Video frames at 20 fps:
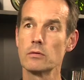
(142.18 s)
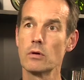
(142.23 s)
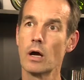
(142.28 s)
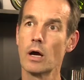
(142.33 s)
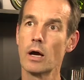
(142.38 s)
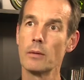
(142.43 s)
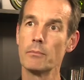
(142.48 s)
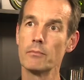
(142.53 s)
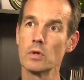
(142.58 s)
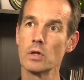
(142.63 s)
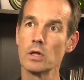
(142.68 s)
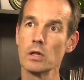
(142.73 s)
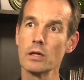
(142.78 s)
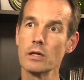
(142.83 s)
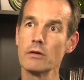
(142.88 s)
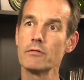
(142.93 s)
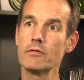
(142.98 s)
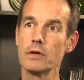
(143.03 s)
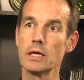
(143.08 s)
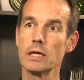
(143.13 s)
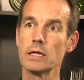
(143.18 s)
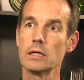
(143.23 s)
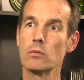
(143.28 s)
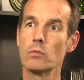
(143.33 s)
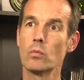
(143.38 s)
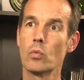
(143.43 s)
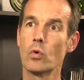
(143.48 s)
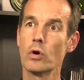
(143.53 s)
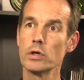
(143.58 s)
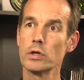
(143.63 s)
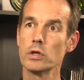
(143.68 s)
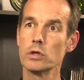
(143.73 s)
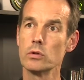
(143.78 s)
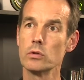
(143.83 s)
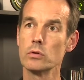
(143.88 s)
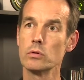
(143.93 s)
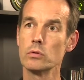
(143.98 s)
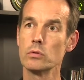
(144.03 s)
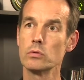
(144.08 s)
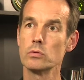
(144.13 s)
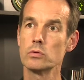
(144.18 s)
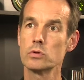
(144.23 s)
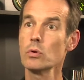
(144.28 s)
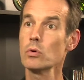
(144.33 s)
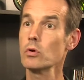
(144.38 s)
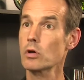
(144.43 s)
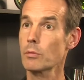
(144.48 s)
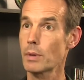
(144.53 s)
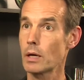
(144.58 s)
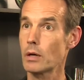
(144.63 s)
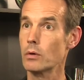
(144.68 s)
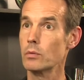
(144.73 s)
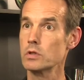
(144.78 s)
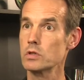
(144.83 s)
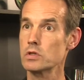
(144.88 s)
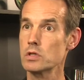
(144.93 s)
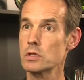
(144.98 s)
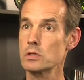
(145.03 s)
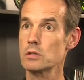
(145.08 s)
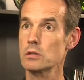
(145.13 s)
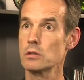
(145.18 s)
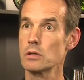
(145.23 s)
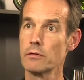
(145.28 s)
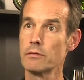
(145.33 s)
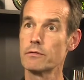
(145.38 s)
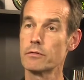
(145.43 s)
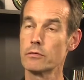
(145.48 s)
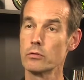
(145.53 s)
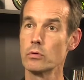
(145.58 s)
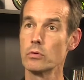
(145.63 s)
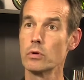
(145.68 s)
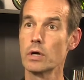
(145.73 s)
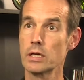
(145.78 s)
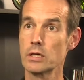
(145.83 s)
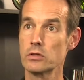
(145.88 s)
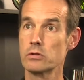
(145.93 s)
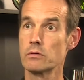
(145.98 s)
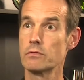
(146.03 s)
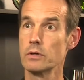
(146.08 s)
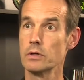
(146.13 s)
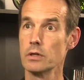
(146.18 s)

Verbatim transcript: living what you talk about, which is love for all, hatred for